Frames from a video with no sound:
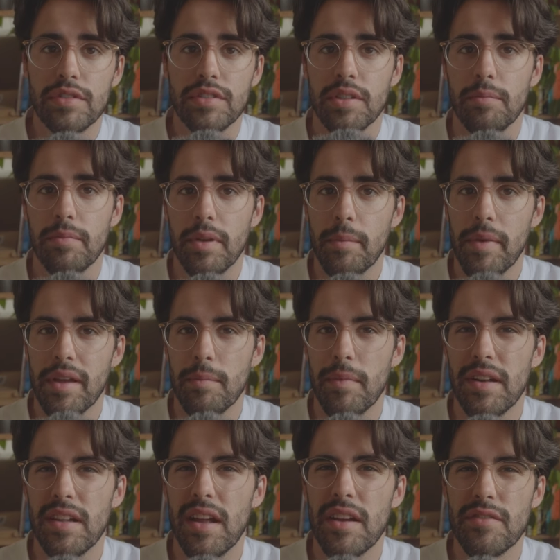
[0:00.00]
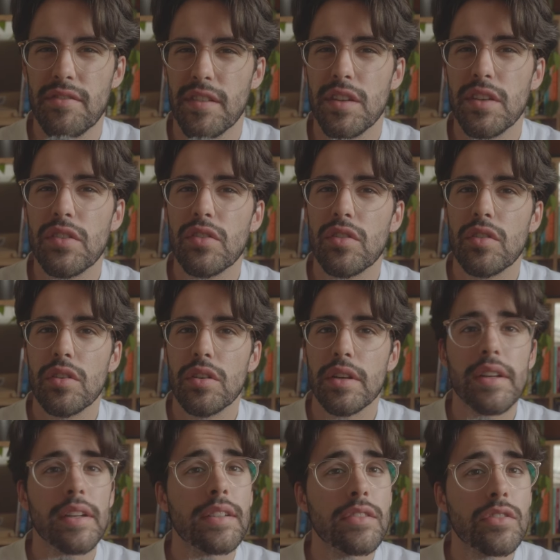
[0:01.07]
simply make my life easier
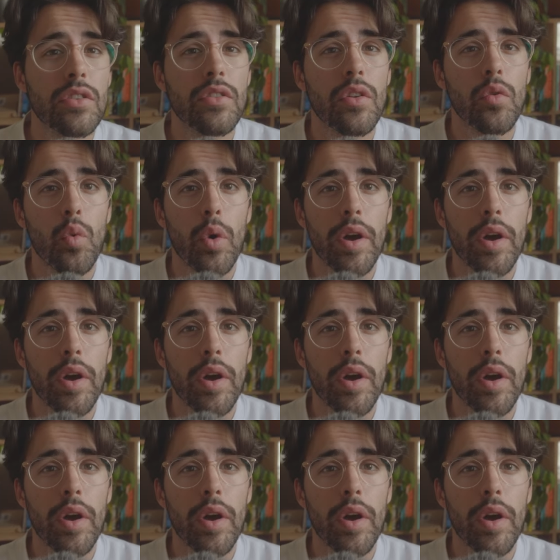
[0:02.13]
in certain